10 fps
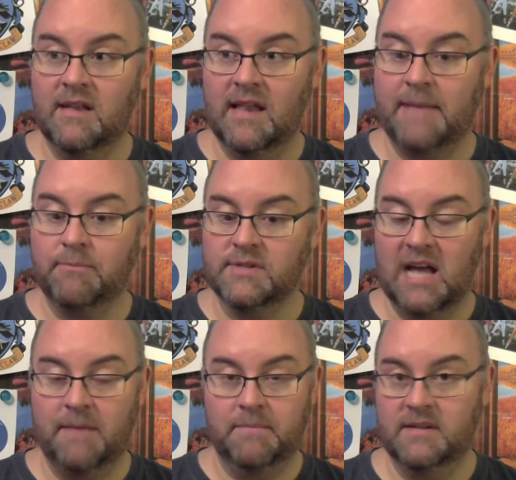
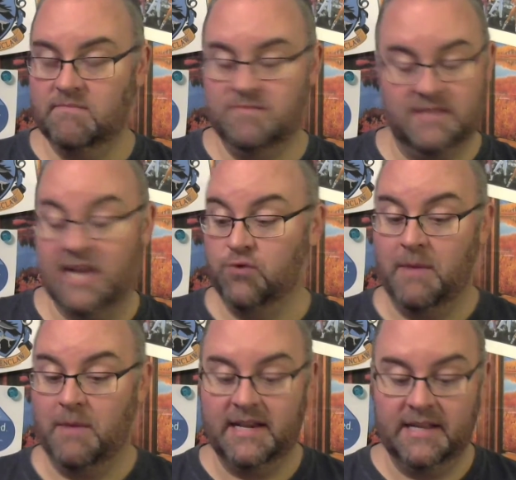laparoscopic /
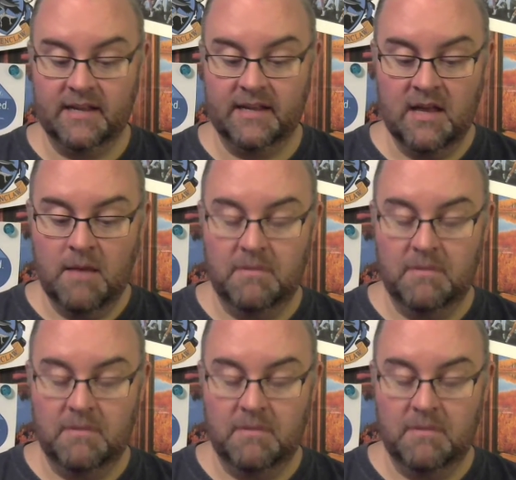robotic,